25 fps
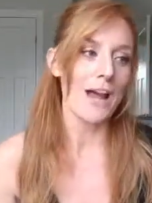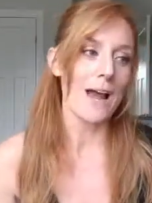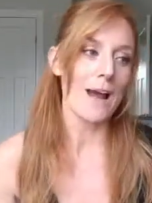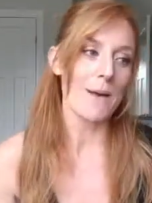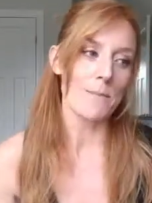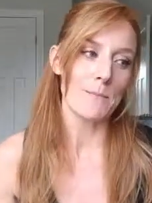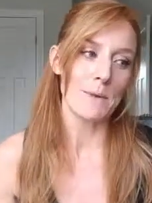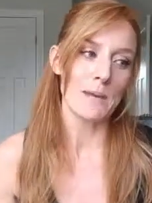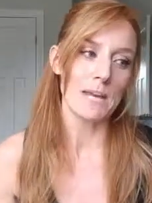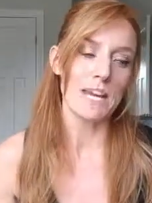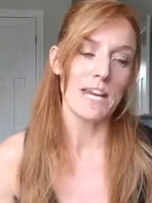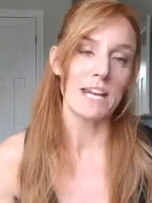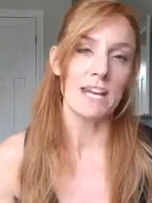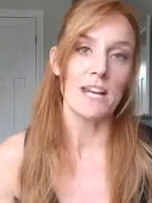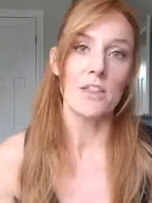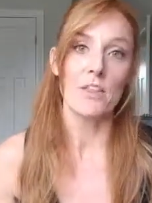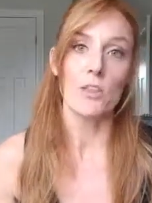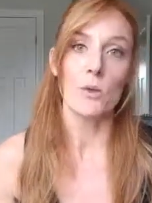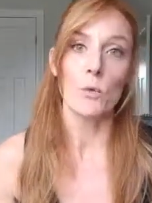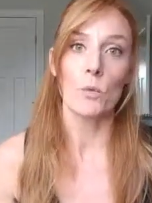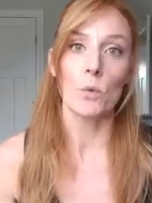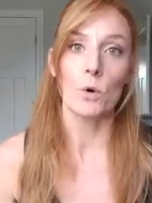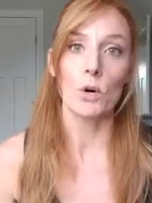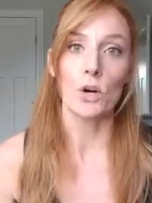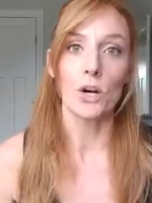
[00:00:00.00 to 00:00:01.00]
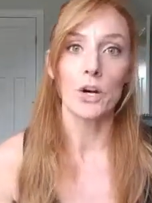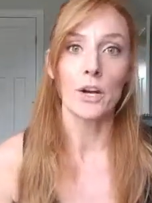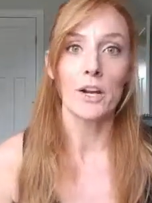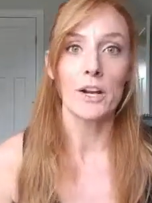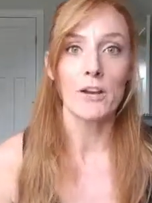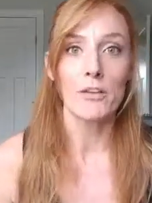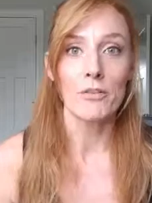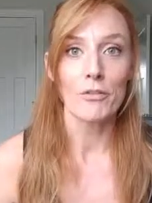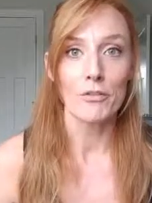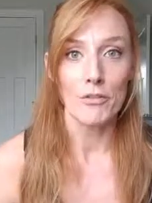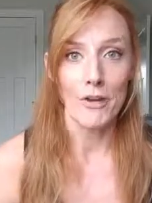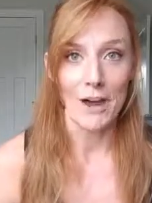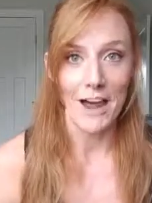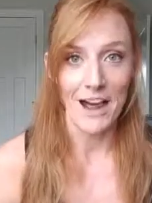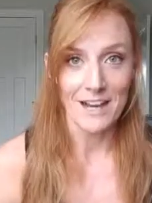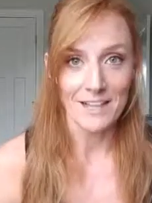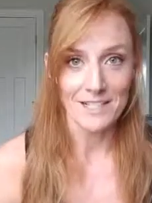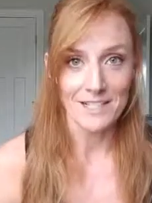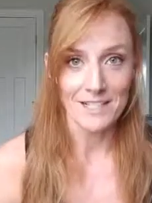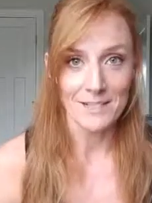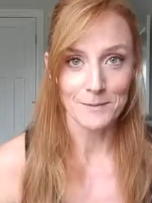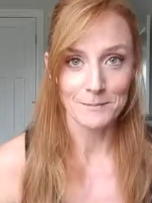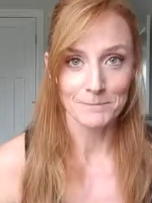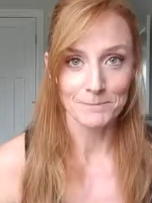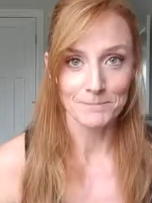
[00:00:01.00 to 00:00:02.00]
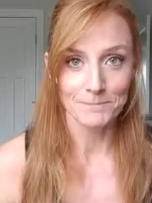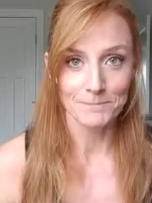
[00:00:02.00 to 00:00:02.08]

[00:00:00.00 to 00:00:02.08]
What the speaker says: I mean the word fat.